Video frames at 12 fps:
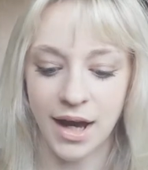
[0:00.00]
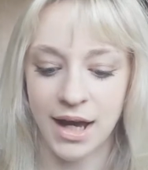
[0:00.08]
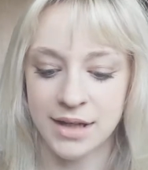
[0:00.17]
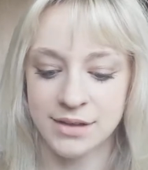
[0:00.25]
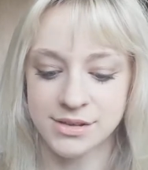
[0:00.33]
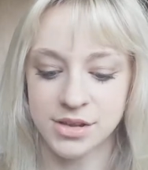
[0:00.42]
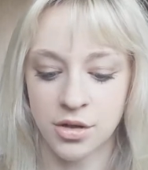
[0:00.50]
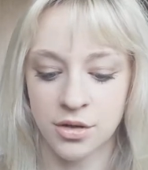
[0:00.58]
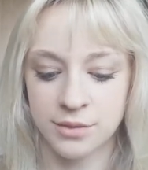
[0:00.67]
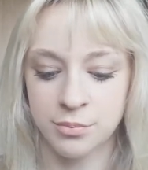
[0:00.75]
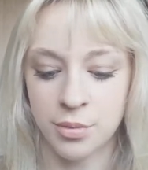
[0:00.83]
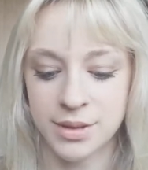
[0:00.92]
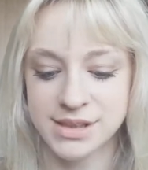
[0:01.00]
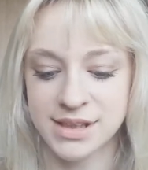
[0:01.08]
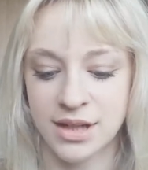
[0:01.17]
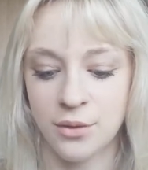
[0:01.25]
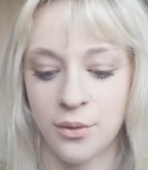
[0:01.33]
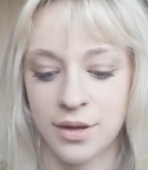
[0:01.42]
And I'd probably
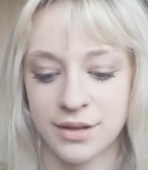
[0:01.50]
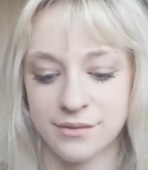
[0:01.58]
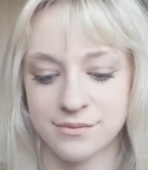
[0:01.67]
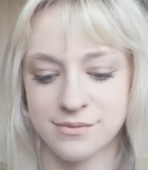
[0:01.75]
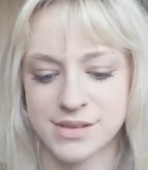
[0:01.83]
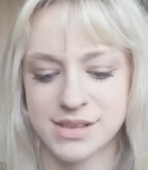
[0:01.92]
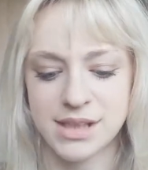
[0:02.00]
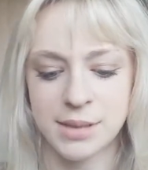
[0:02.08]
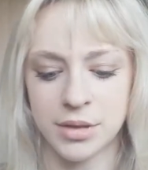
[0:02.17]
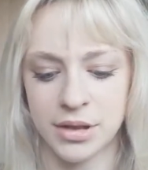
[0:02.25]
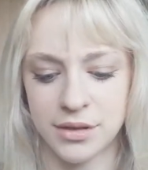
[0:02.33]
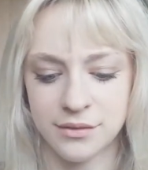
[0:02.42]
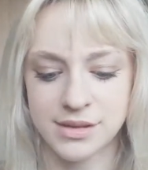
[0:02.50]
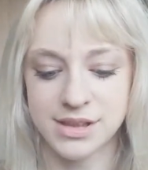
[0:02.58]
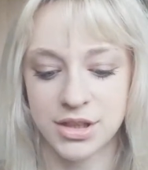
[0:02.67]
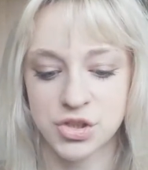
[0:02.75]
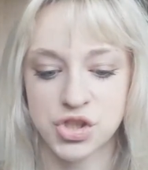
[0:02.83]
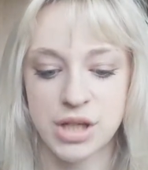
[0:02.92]
say they're quite similar. It's
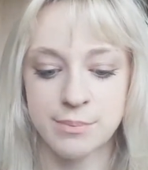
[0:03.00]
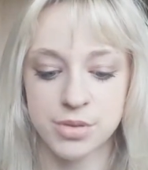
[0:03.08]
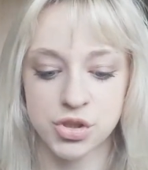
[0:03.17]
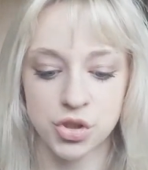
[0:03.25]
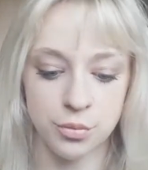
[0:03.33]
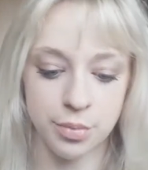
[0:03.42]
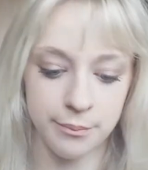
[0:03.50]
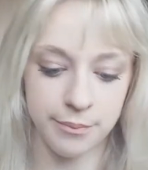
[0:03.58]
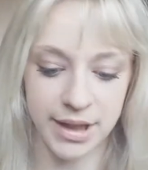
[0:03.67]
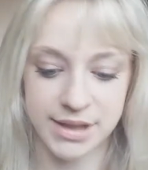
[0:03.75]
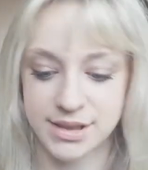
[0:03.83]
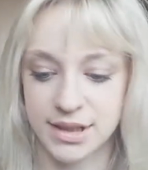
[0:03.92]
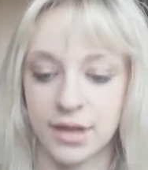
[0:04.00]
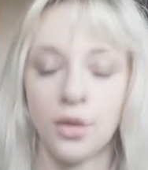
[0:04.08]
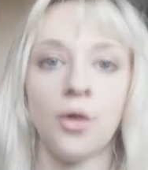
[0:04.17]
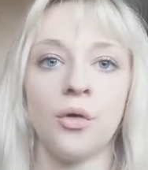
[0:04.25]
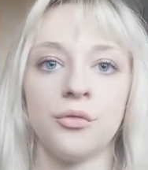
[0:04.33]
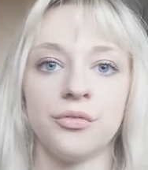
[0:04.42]
like a cheap dupe, basically,
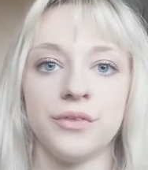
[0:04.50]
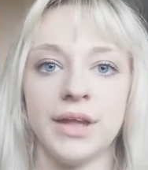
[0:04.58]
of